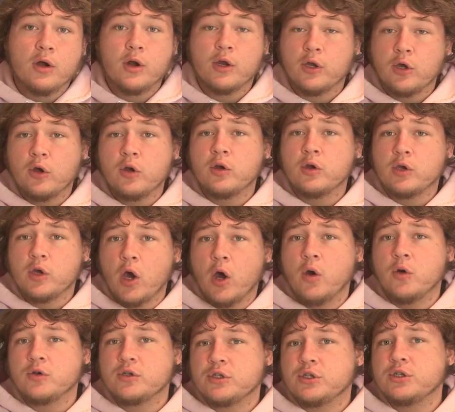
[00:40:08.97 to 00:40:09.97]
A good
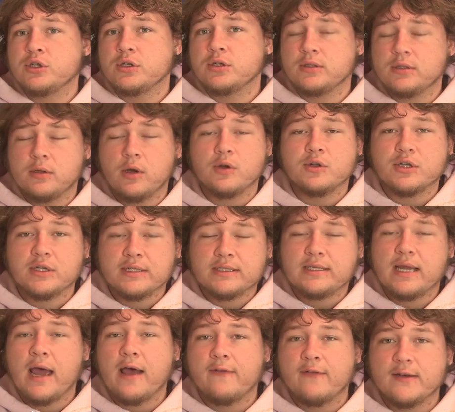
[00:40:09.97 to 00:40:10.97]
coaching
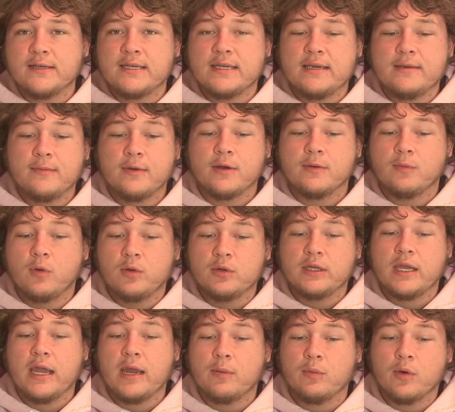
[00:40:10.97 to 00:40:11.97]
staff and team could
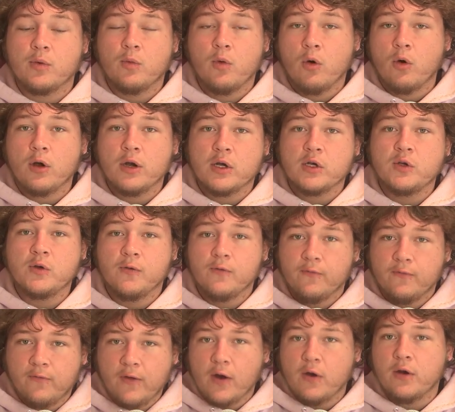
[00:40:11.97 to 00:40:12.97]
mold Cameron Ward into a
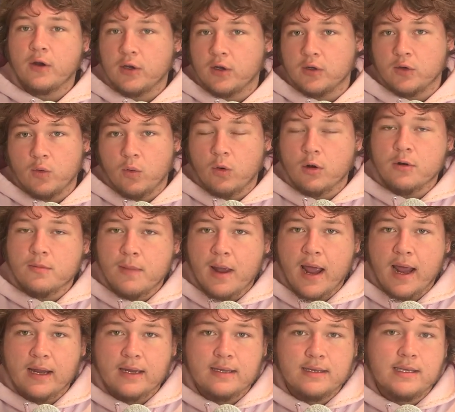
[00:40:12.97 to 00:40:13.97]
very good
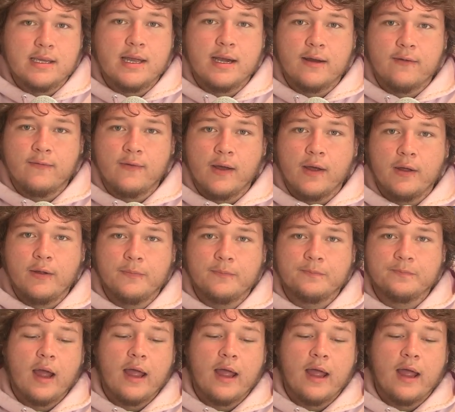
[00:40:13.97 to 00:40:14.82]
quarterback in the NFL.